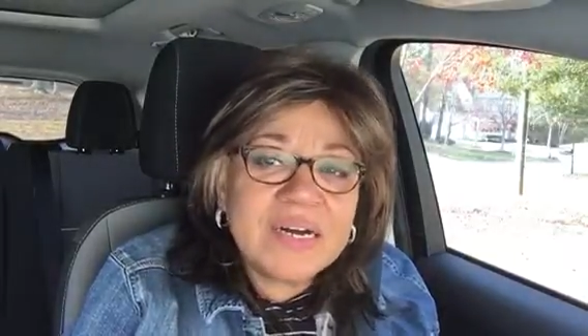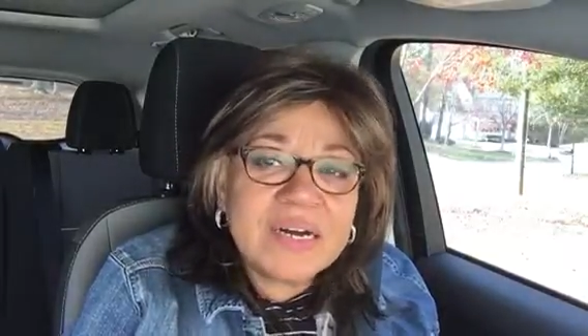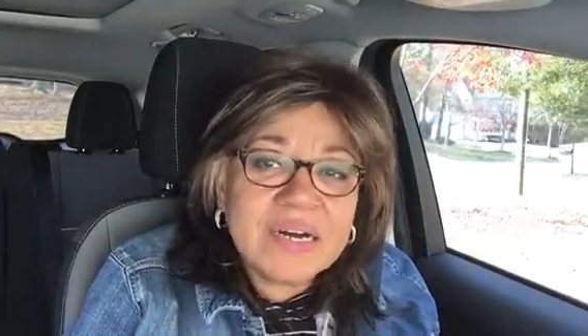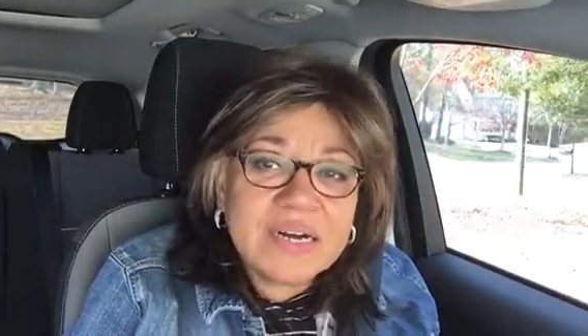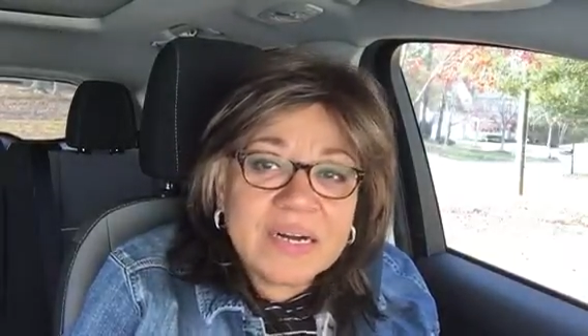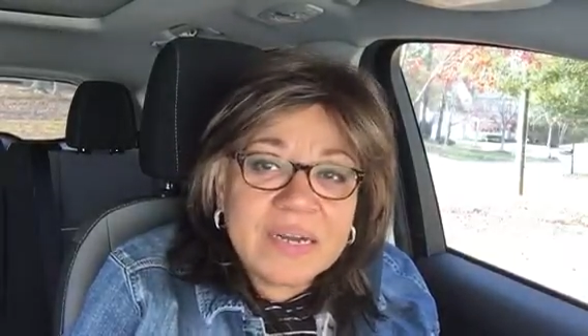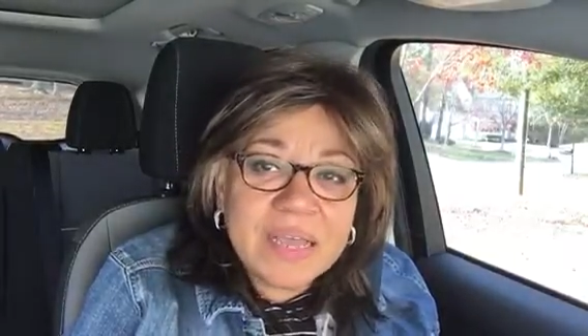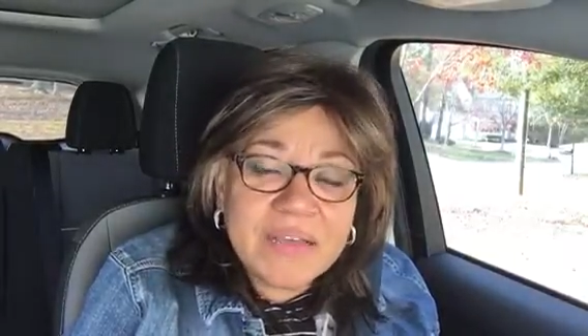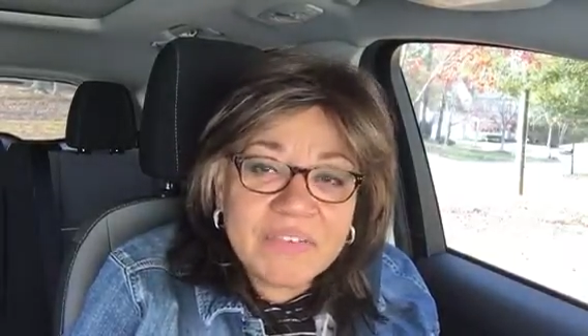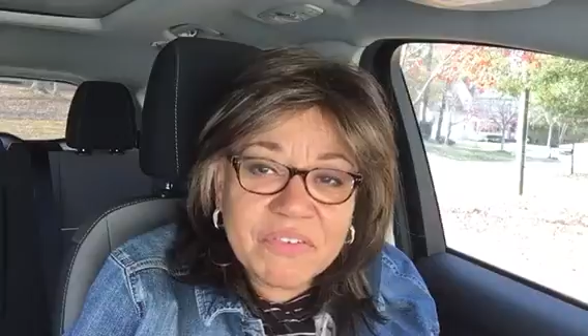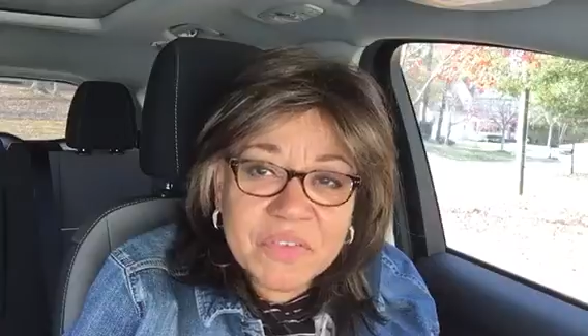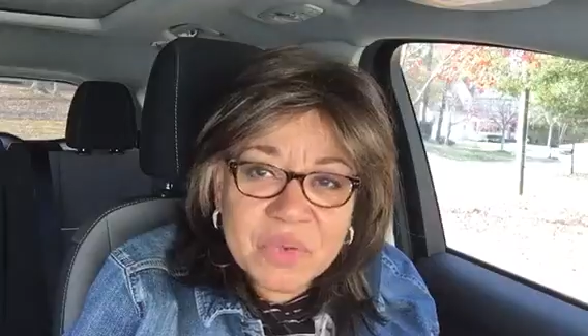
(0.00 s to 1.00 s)
I
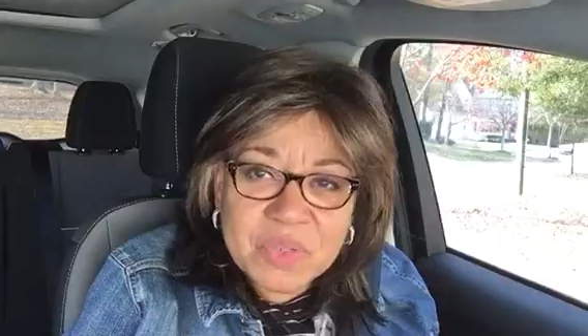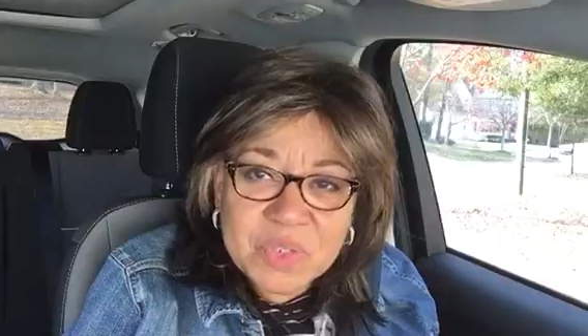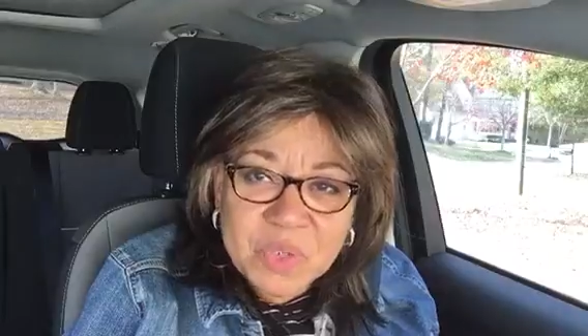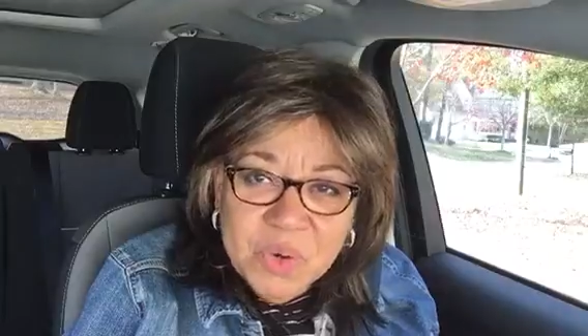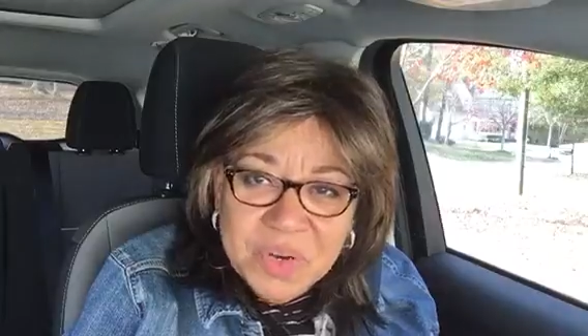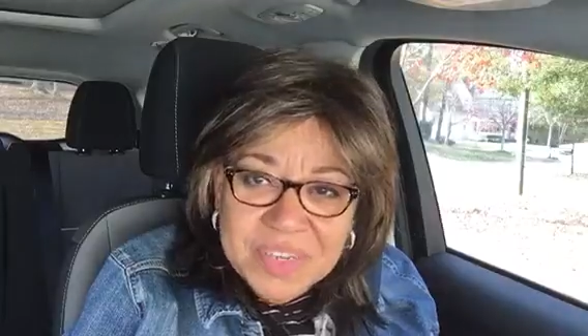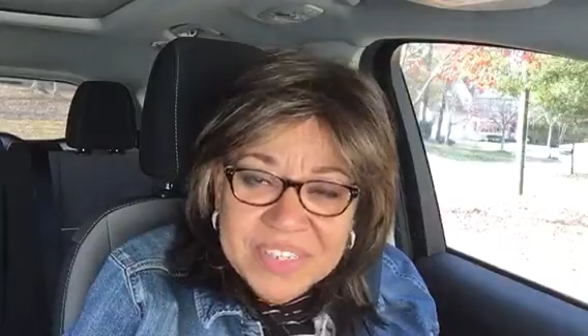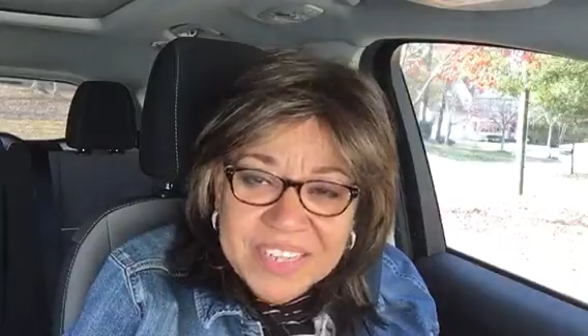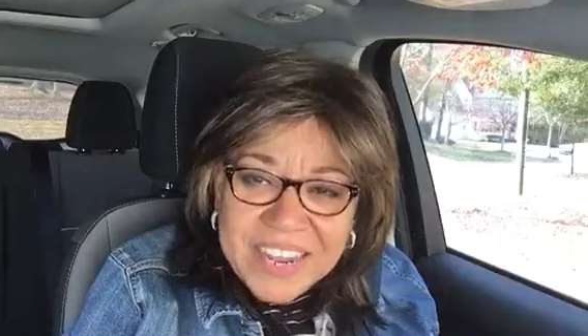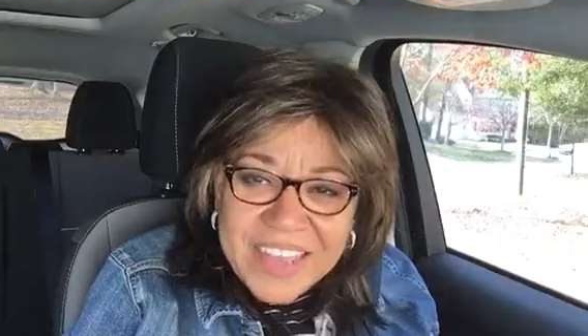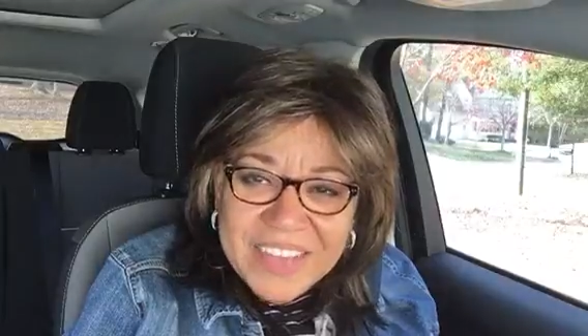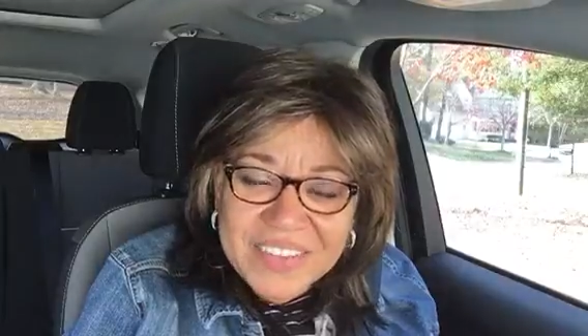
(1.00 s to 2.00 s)
have a few stores
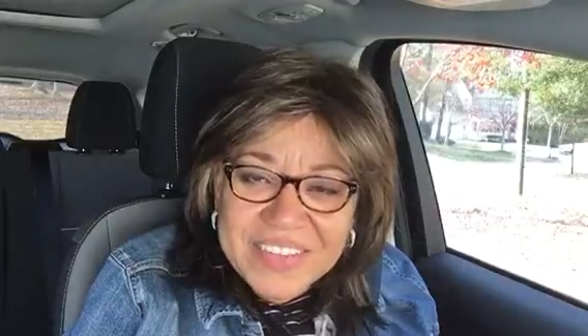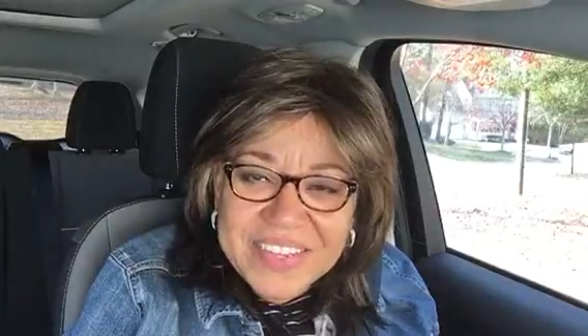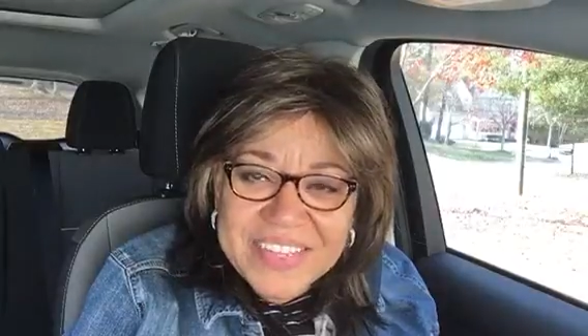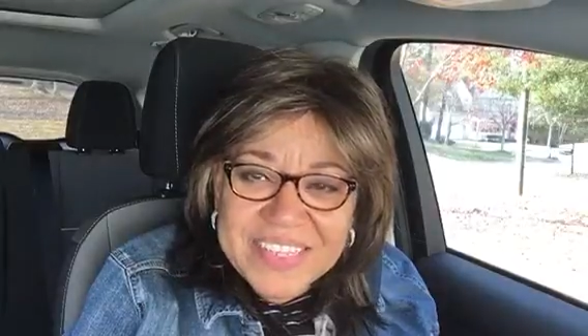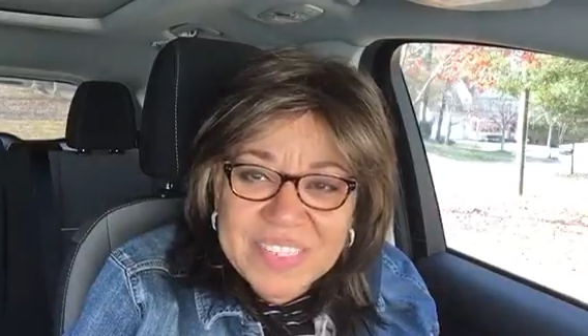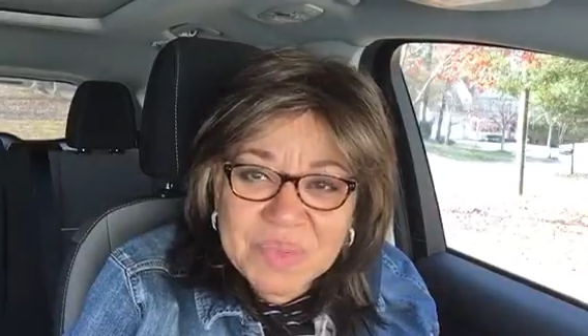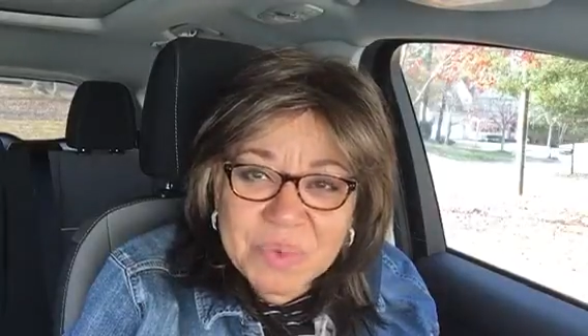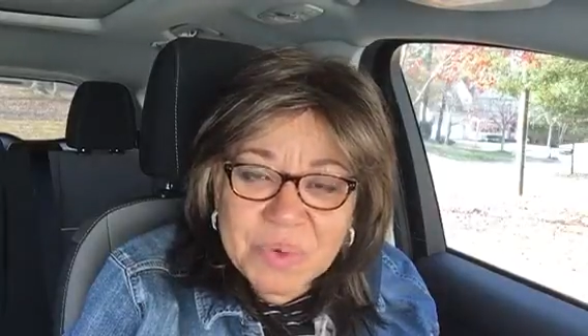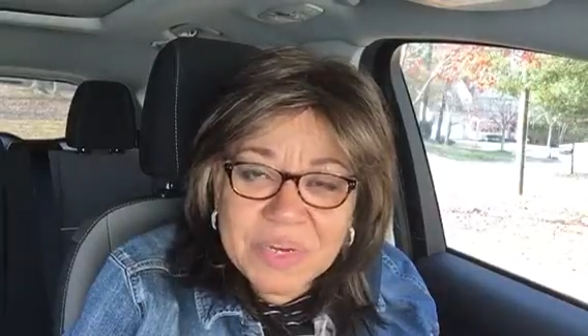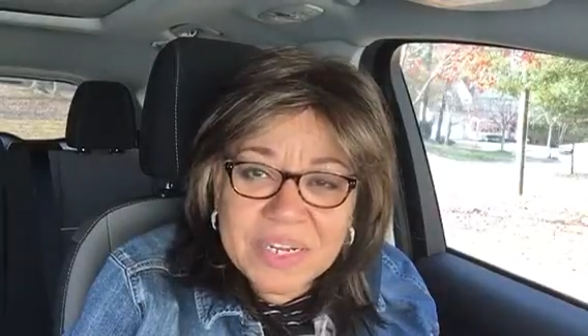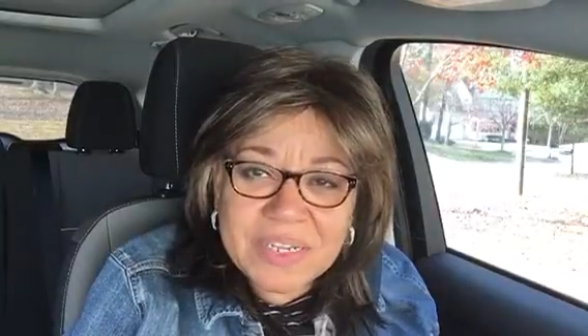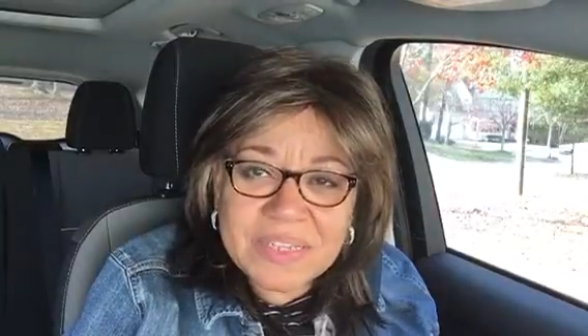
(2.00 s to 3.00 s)
that I have to hit this
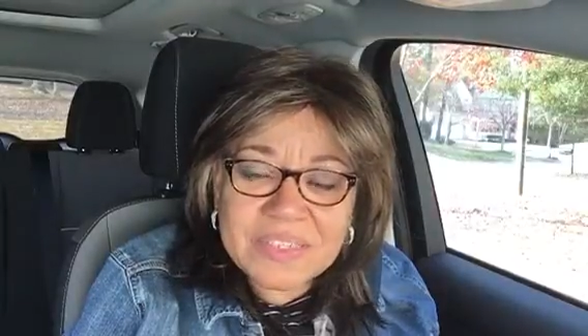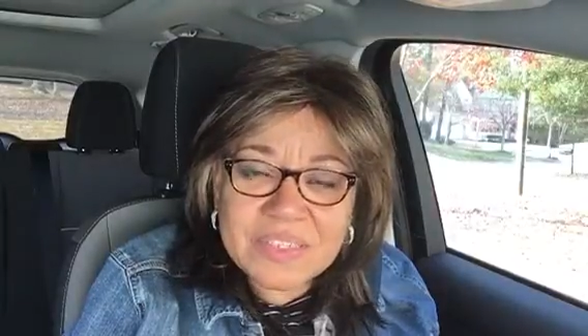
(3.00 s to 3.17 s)
morning